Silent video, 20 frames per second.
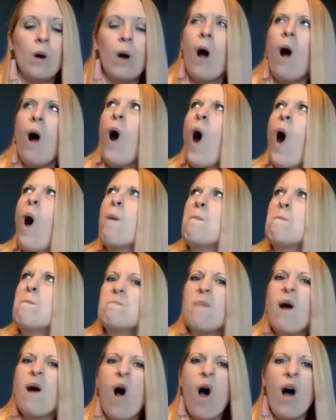Oh,
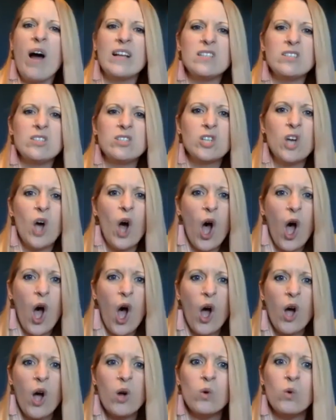mine
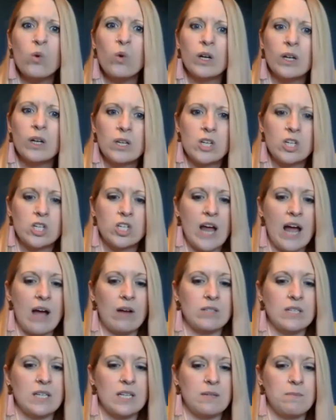too,
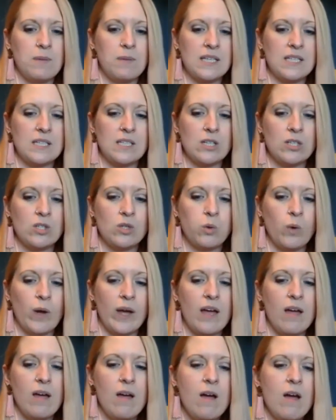shouted Mr.
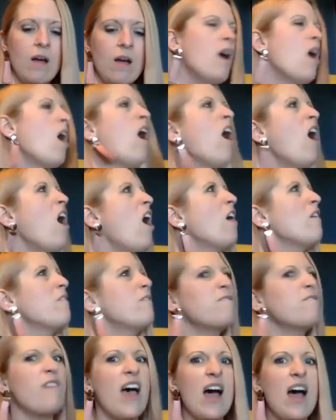Twit. I
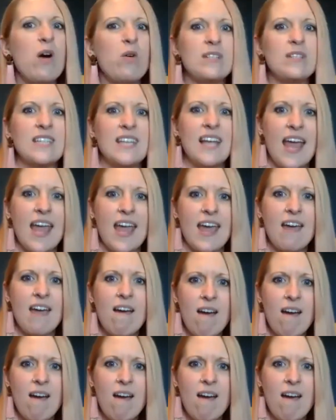fell felt it!